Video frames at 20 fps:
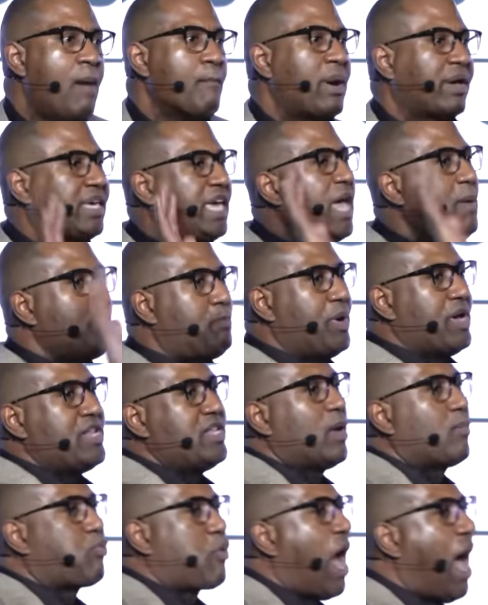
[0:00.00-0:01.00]
but keep
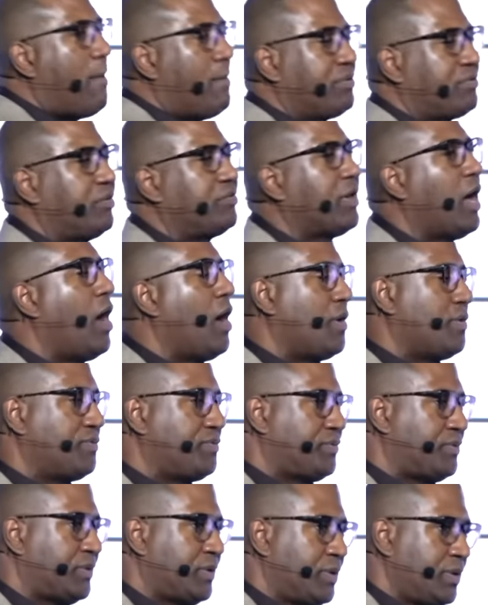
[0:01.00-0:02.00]
putting the promises
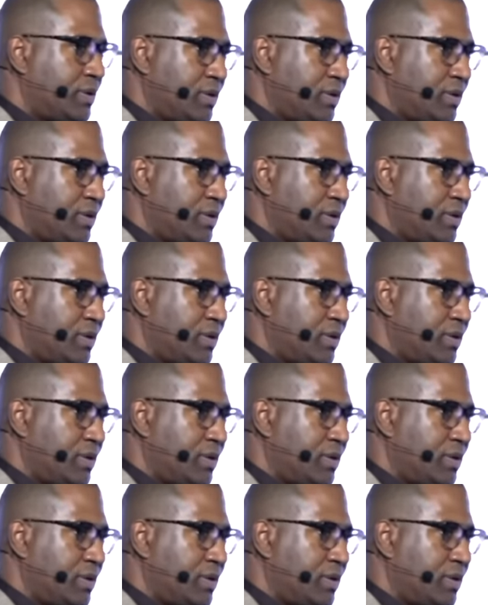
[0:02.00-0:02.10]
off.